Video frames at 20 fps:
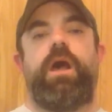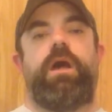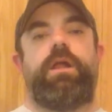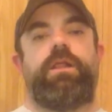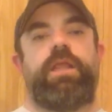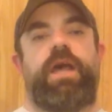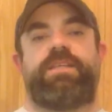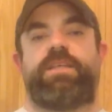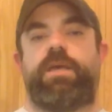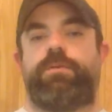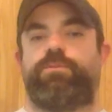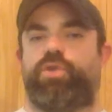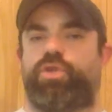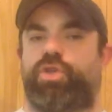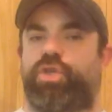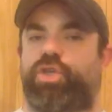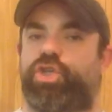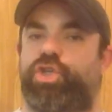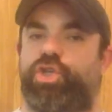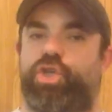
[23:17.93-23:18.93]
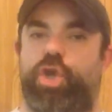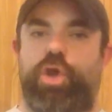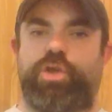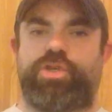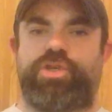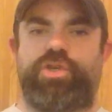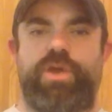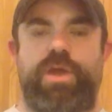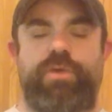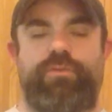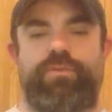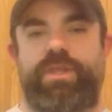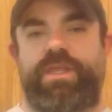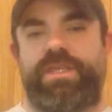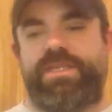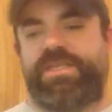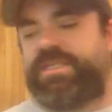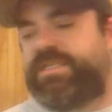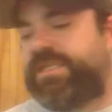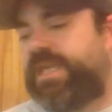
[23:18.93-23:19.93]
A lot of times on the shirts, you're not
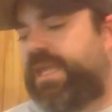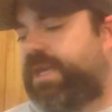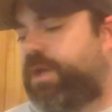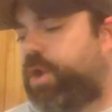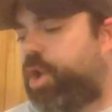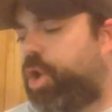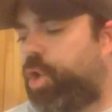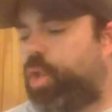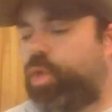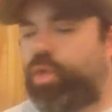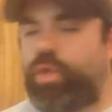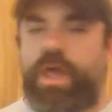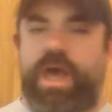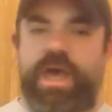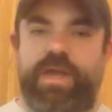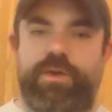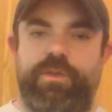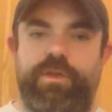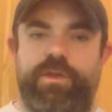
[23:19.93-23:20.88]
really seeing a whole lot of,